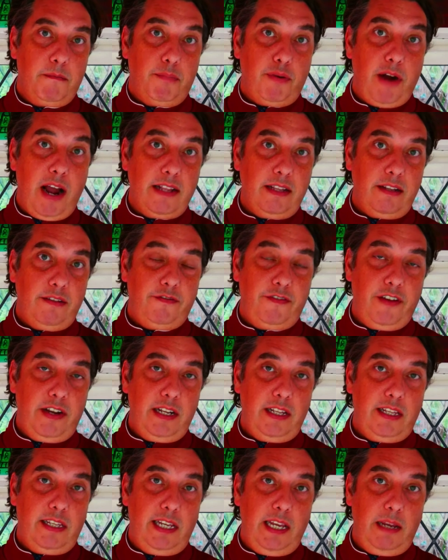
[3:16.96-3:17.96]
brand
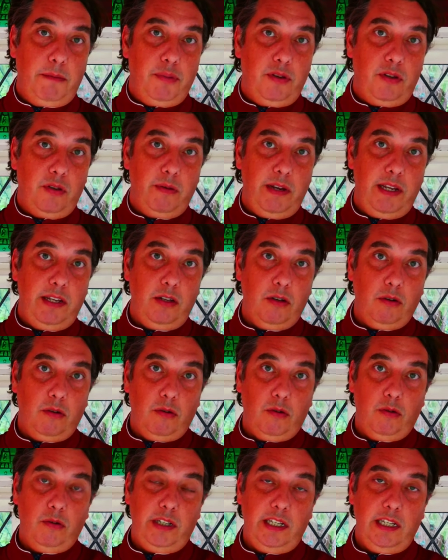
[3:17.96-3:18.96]
affinity between your
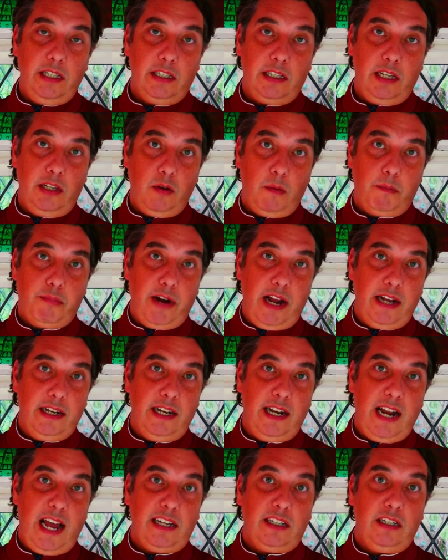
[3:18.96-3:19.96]
audience and your brand
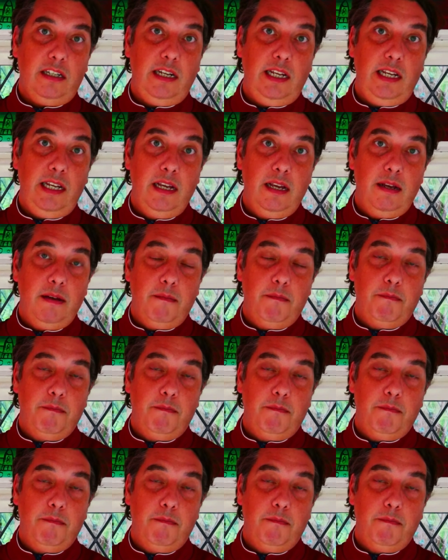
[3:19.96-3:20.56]
and actually